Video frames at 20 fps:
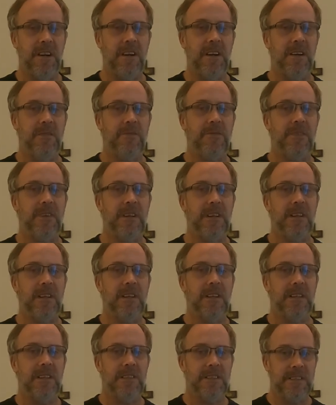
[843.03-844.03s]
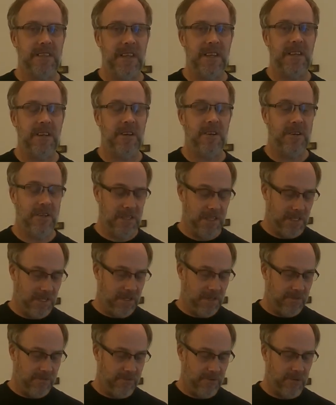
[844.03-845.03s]
off sale
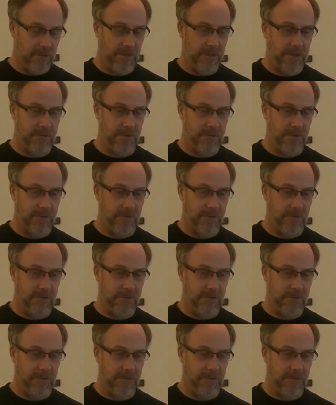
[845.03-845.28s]
for